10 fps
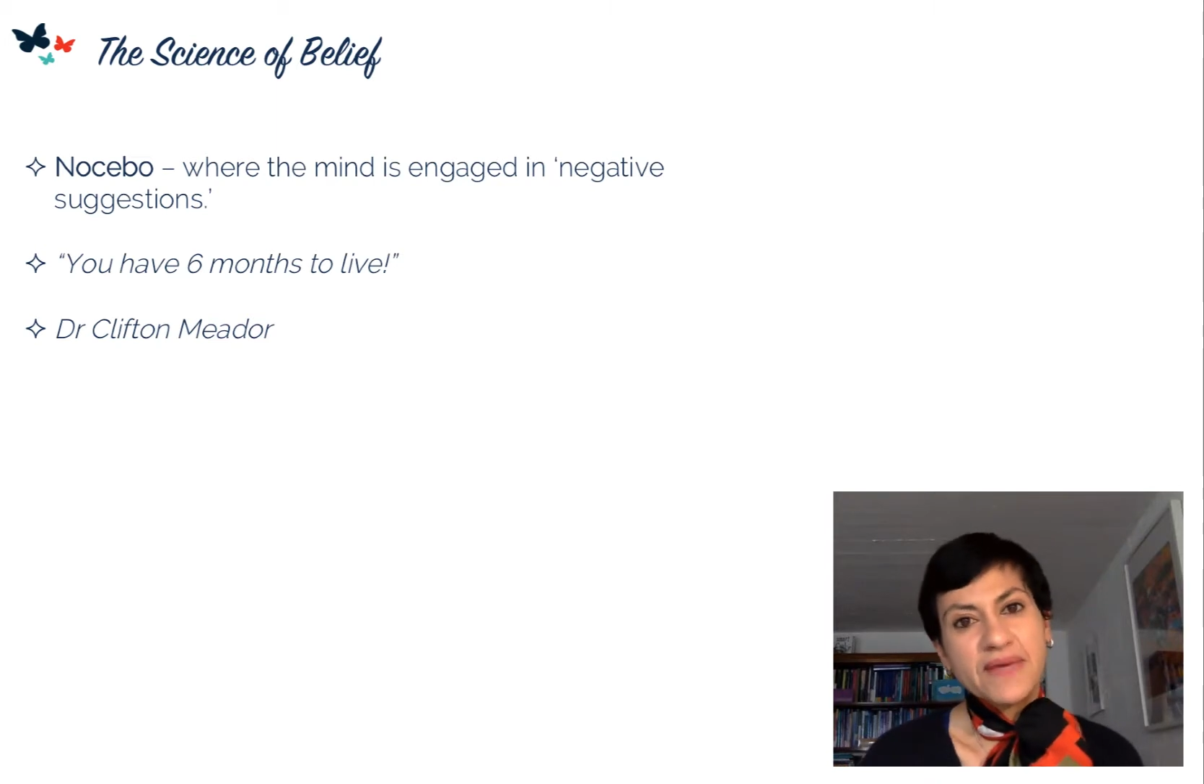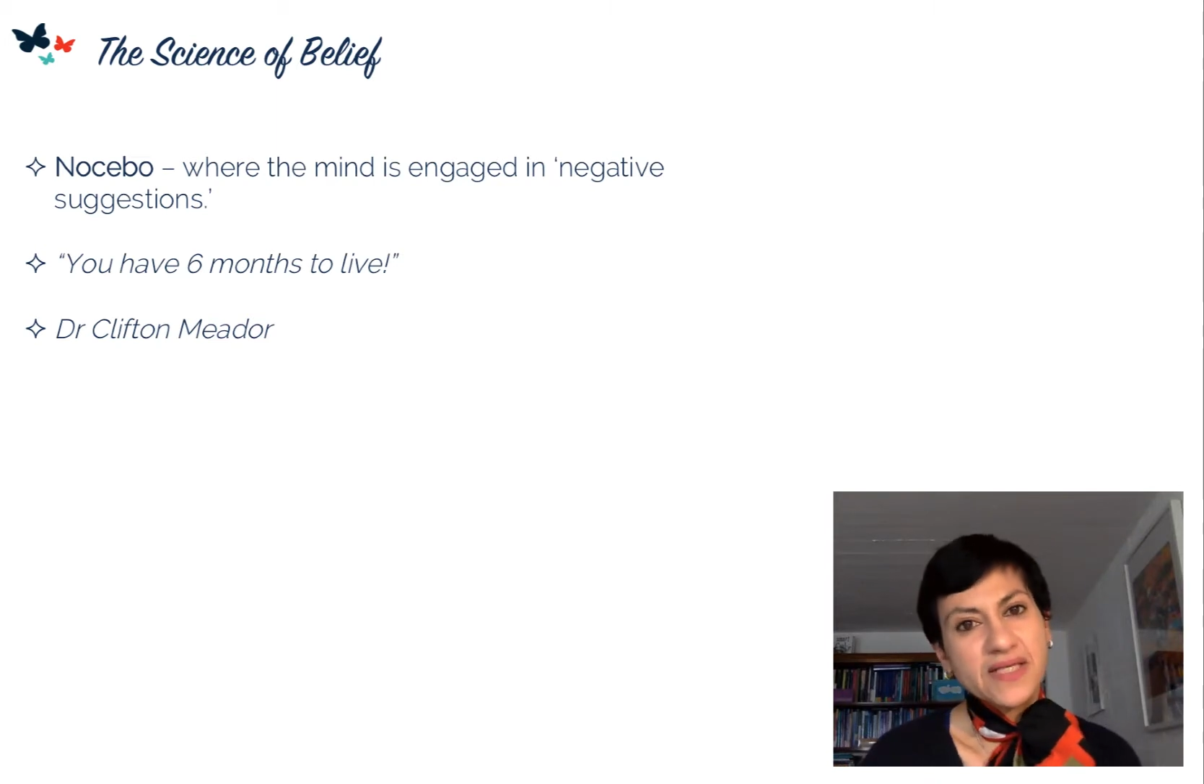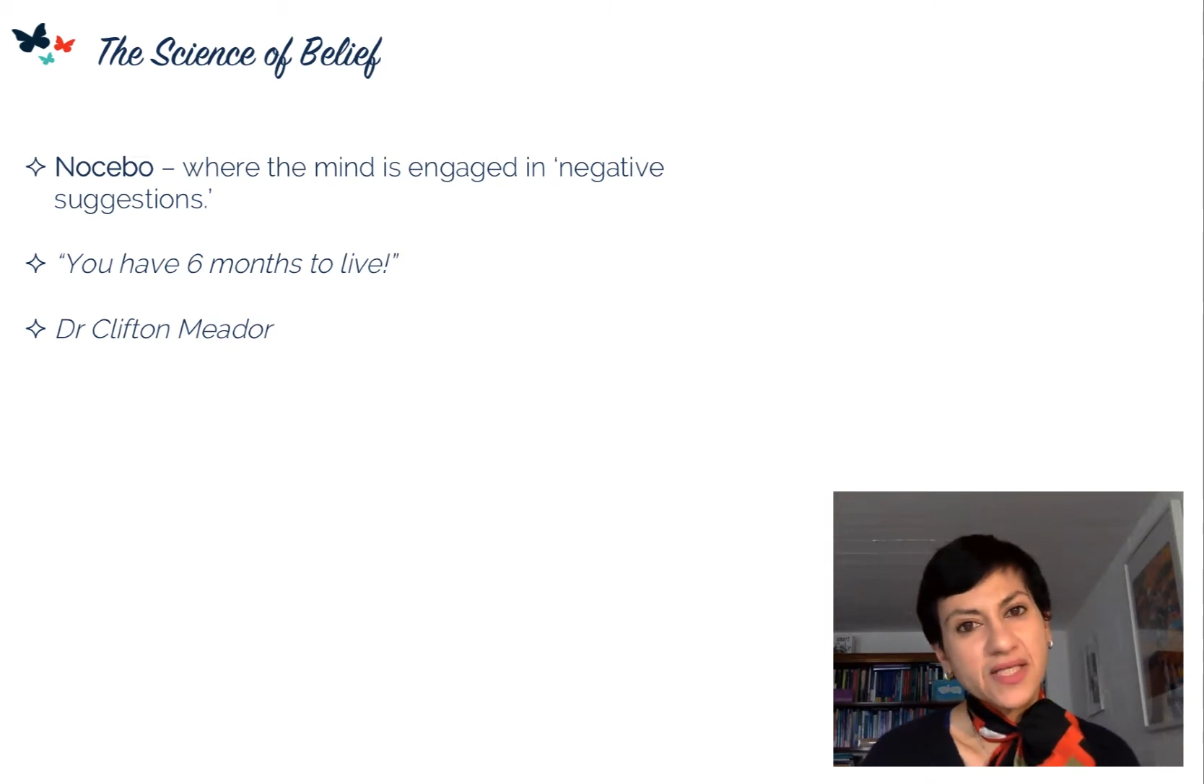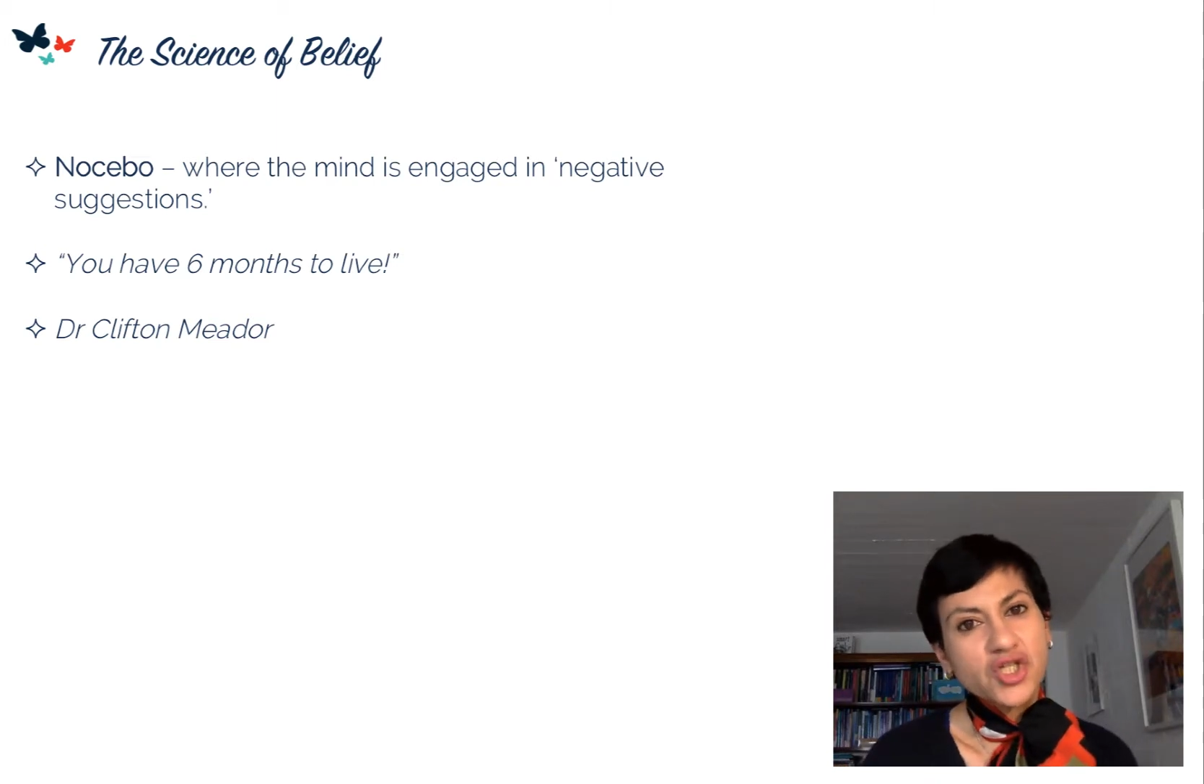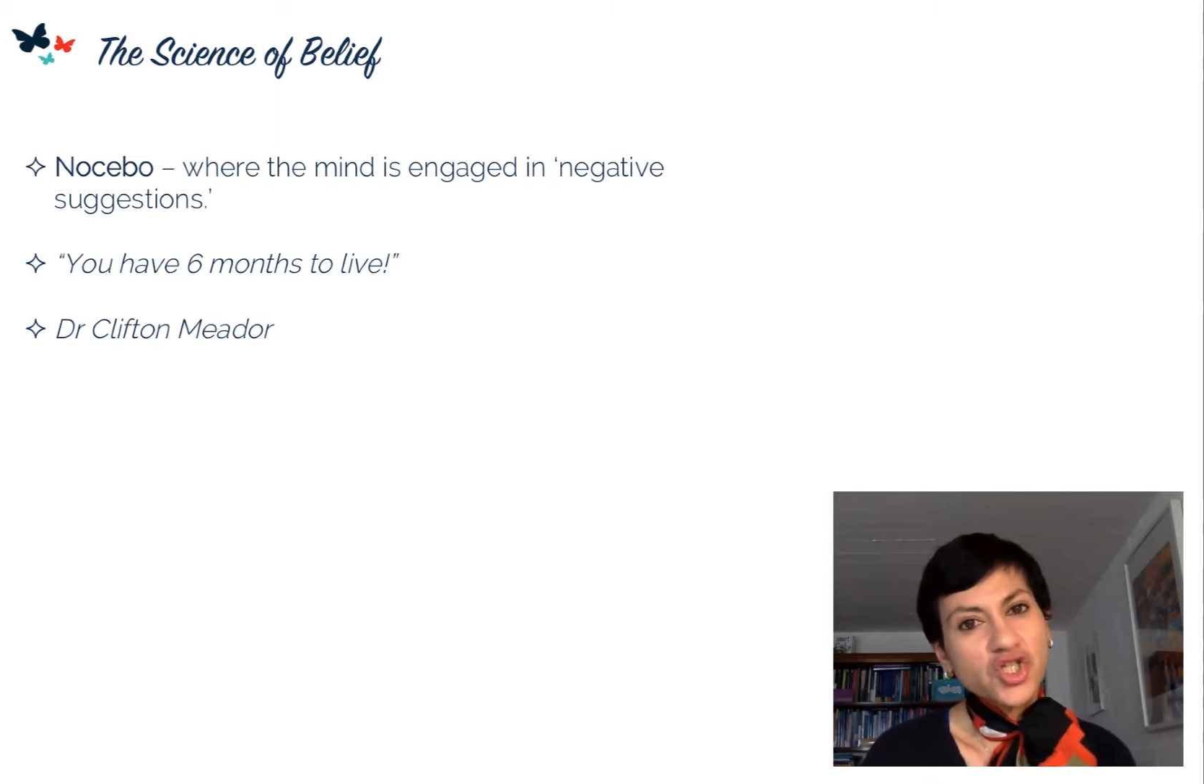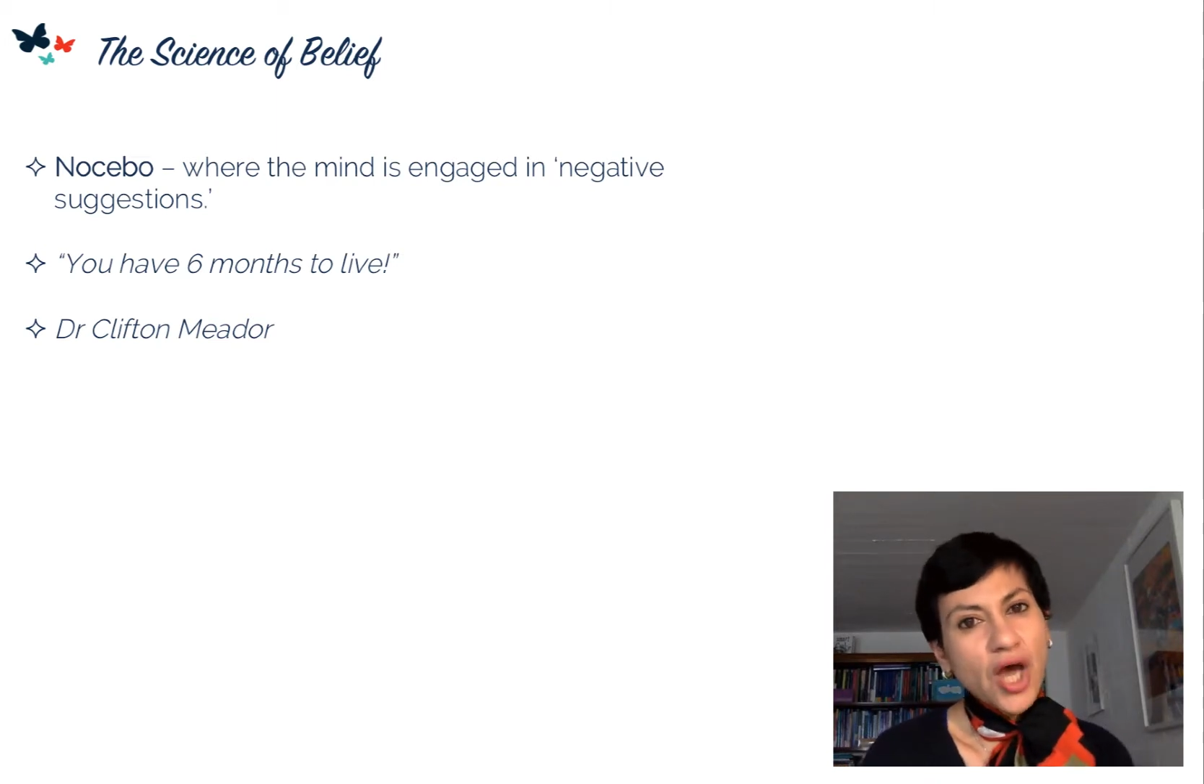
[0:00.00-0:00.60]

Mrs.